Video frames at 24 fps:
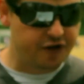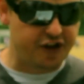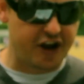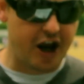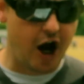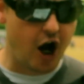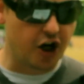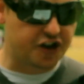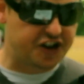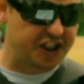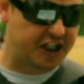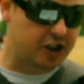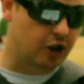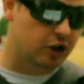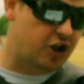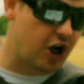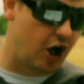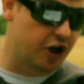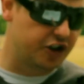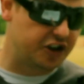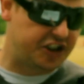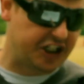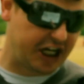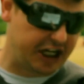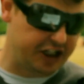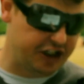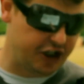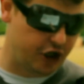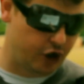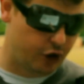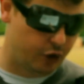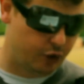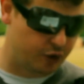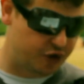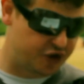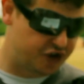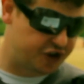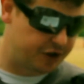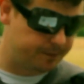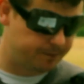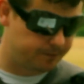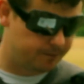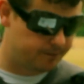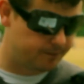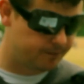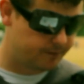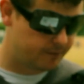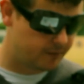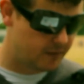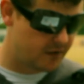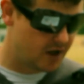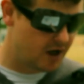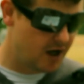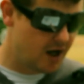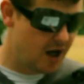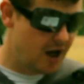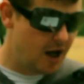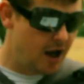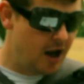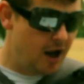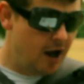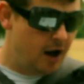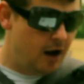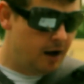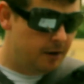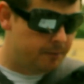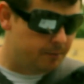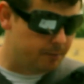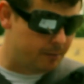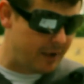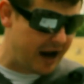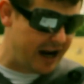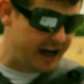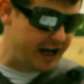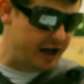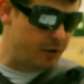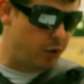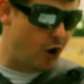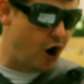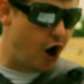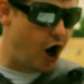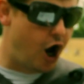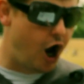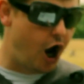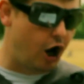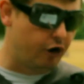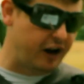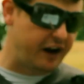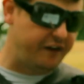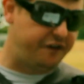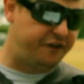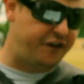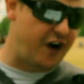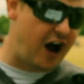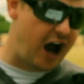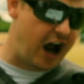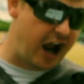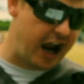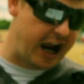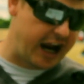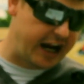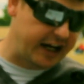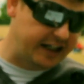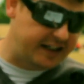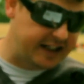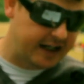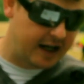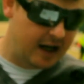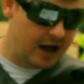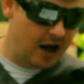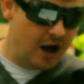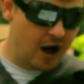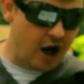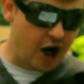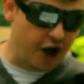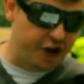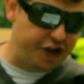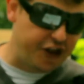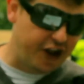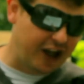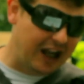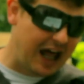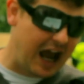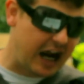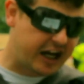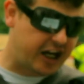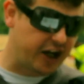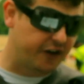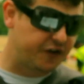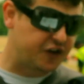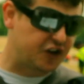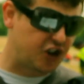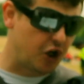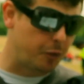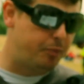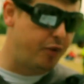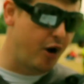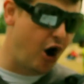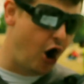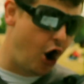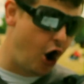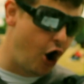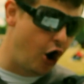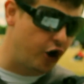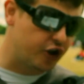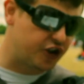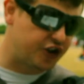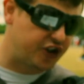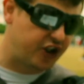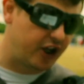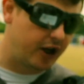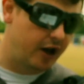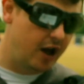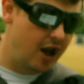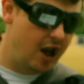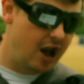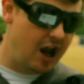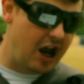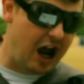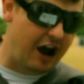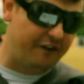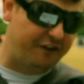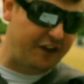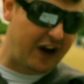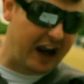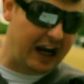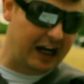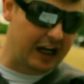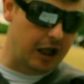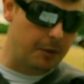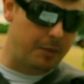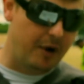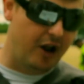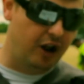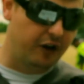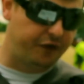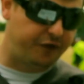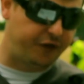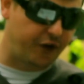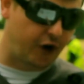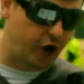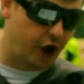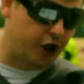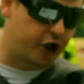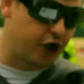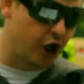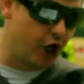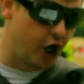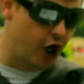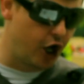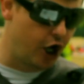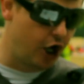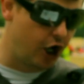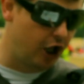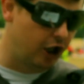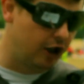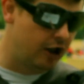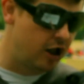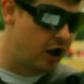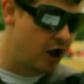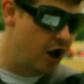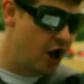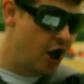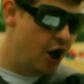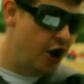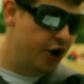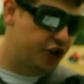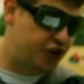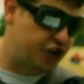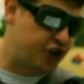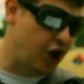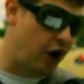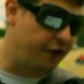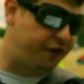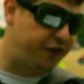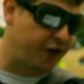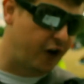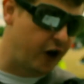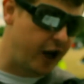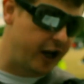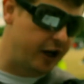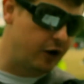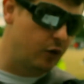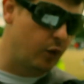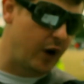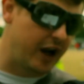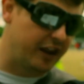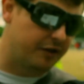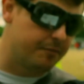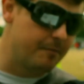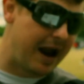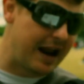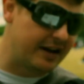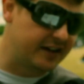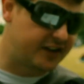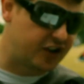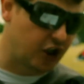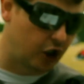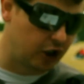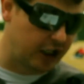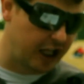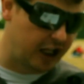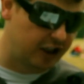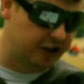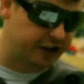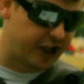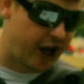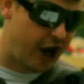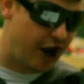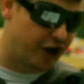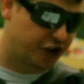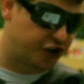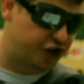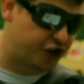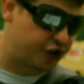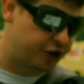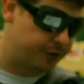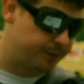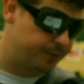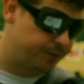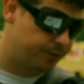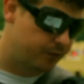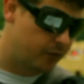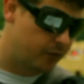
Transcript: The article continues. Many were horrified at the lack of support available for a girl suffering with mental illness